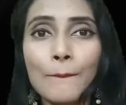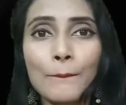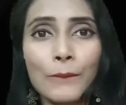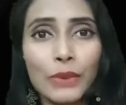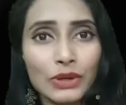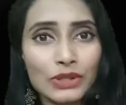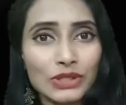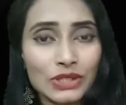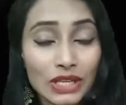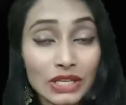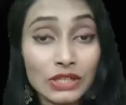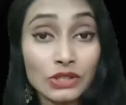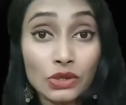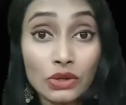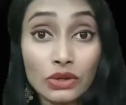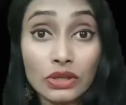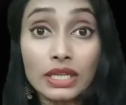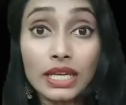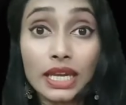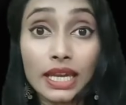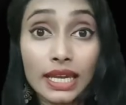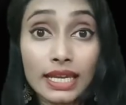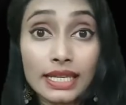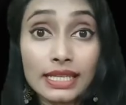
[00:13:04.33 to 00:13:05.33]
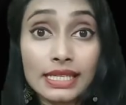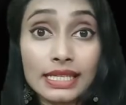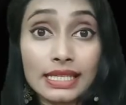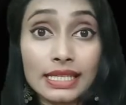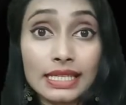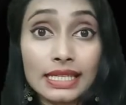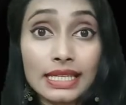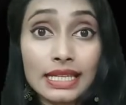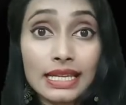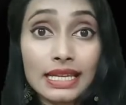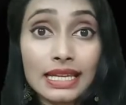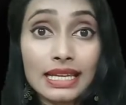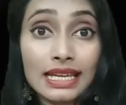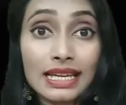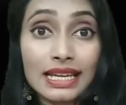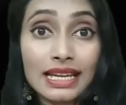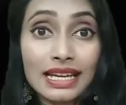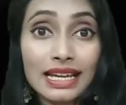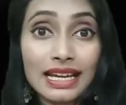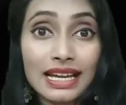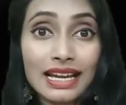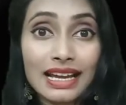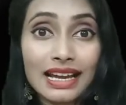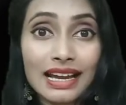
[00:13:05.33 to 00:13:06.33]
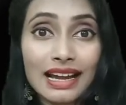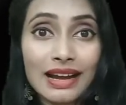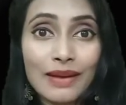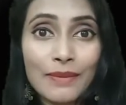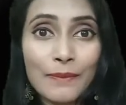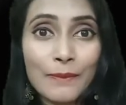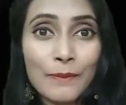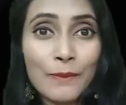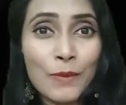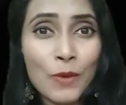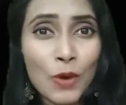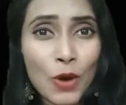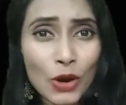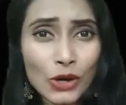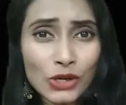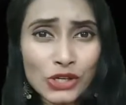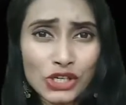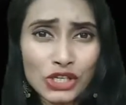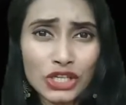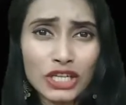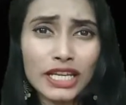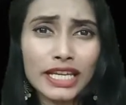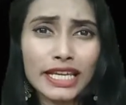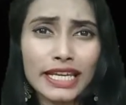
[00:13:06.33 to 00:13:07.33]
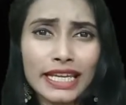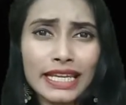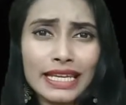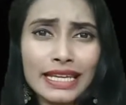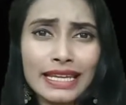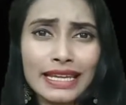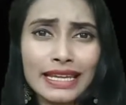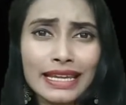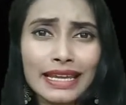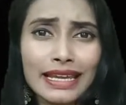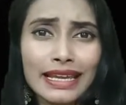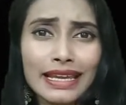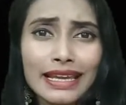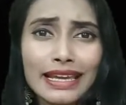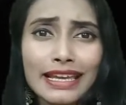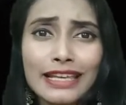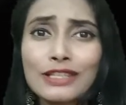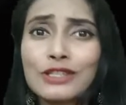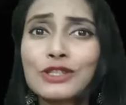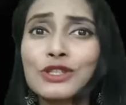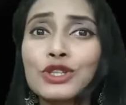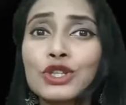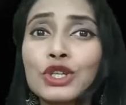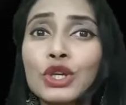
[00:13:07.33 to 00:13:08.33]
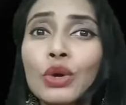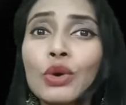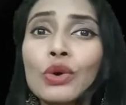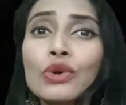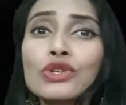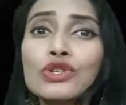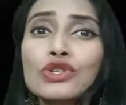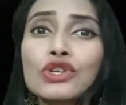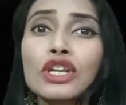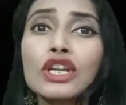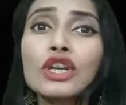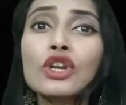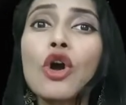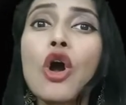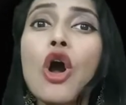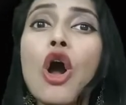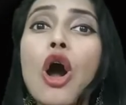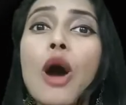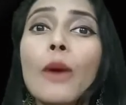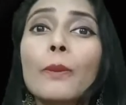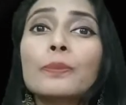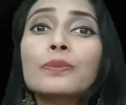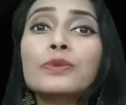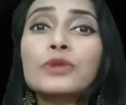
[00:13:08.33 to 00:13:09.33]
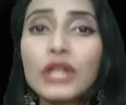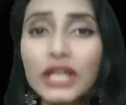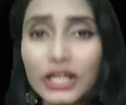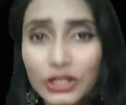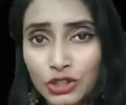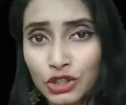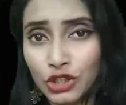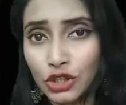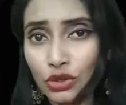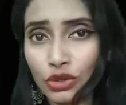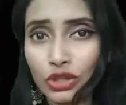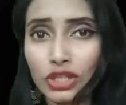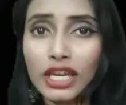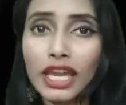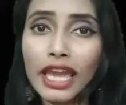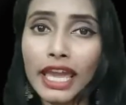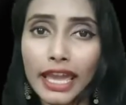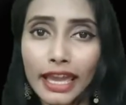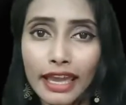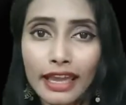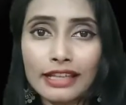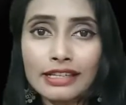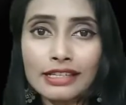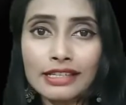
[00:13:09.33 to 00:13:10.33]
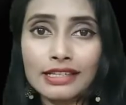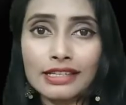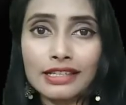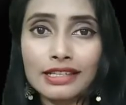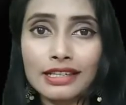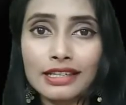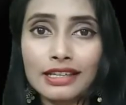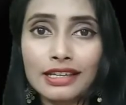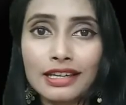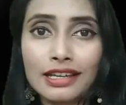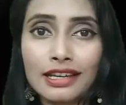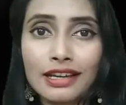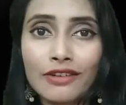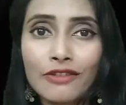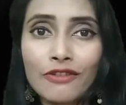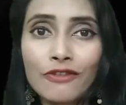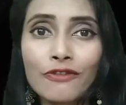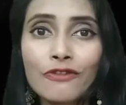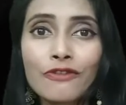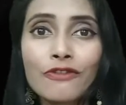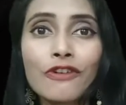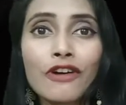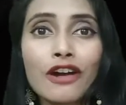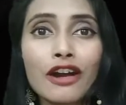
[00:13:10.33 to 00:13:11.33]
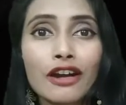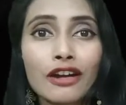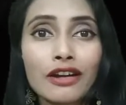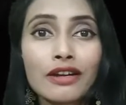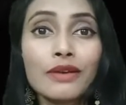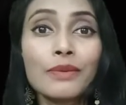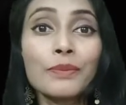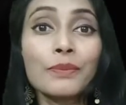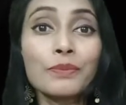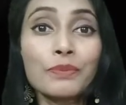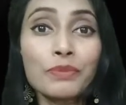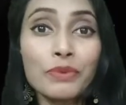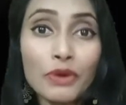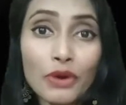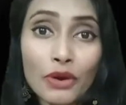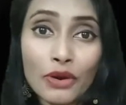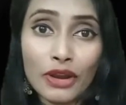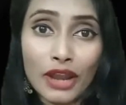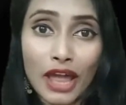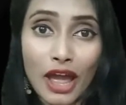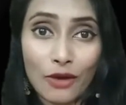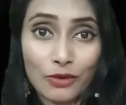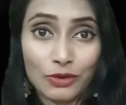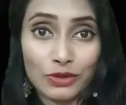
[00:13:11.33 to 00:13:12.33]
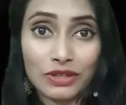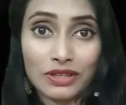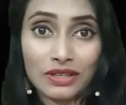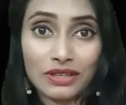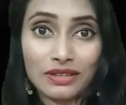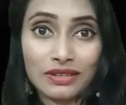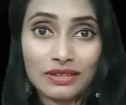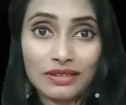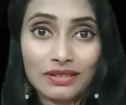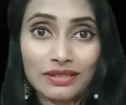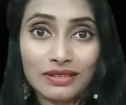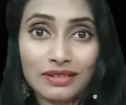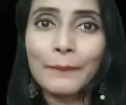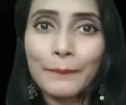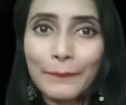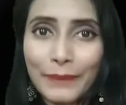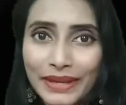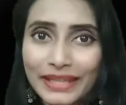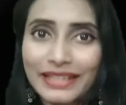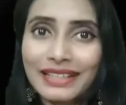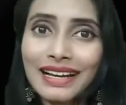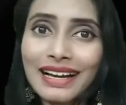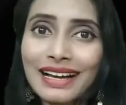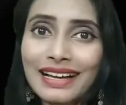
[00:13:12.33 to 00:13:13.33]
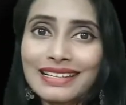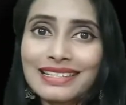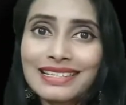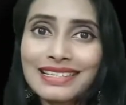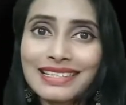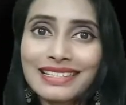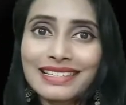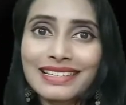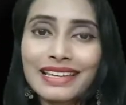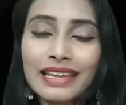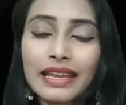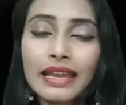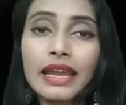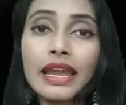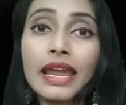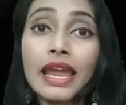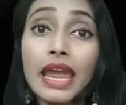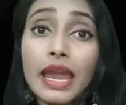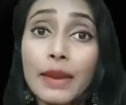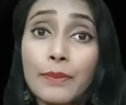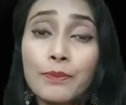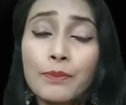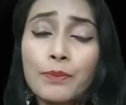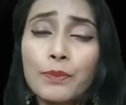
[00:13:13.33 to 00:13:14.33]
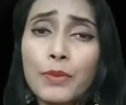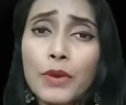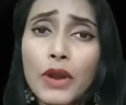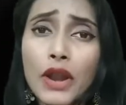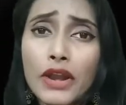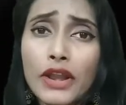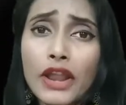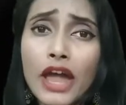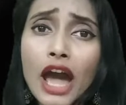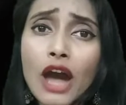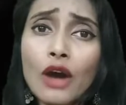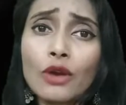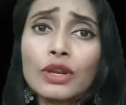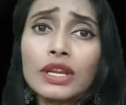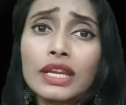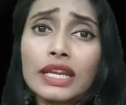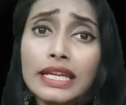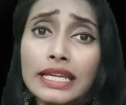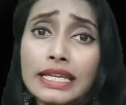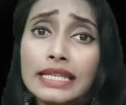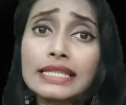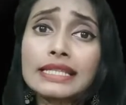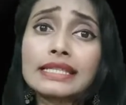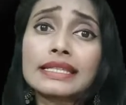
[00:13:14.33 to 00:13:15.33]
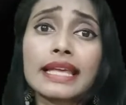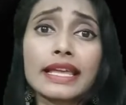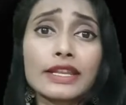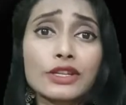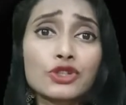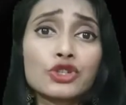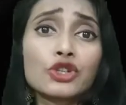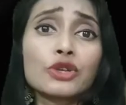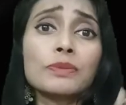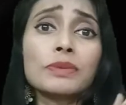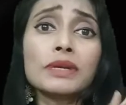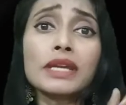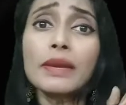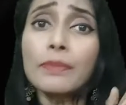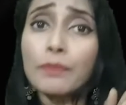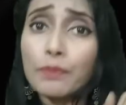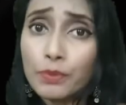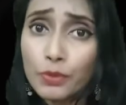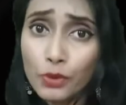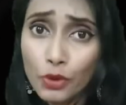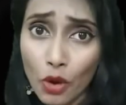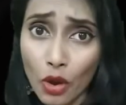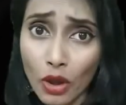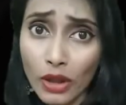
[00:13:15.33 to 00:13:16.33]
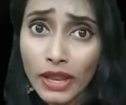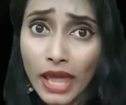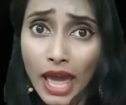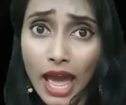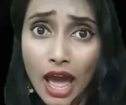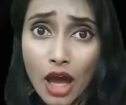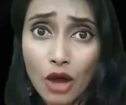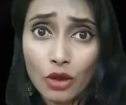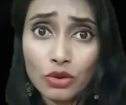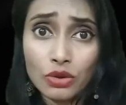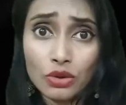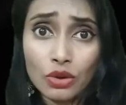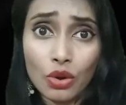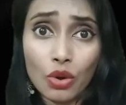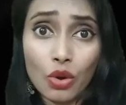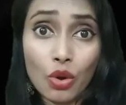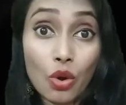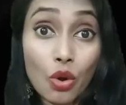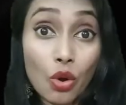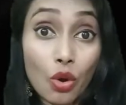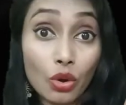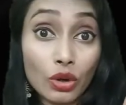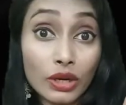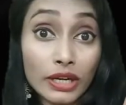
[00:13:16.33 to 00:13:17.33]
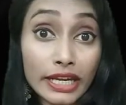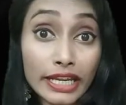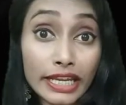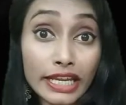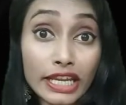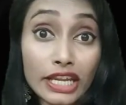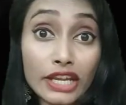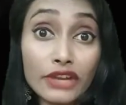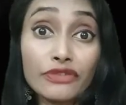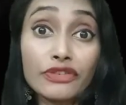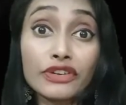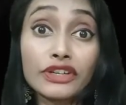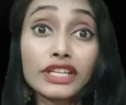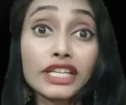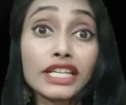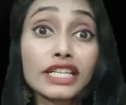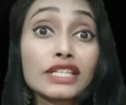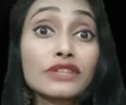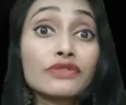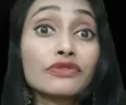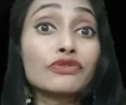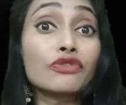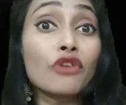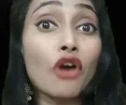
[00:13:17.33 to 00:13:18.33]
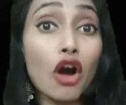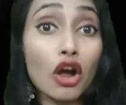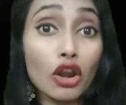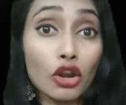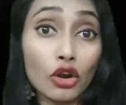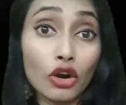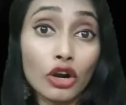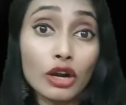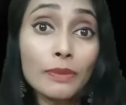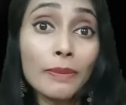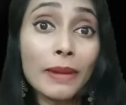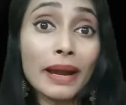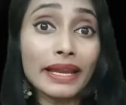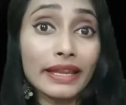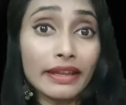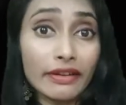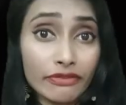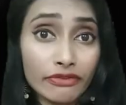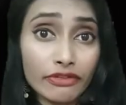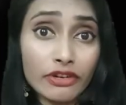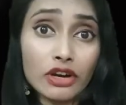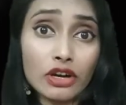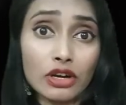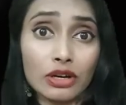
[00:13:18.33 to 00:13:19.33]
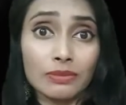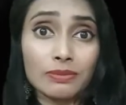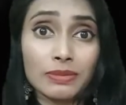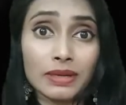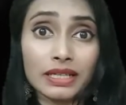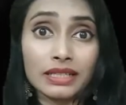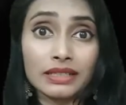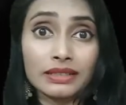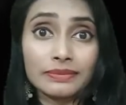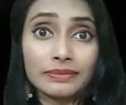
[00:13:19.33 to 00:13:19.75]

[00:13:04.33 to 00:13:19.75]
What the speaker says: Possessive case mostly is used in objective case for pronouns because a pronoun is said to be a pronoun only if it is followed by a verb.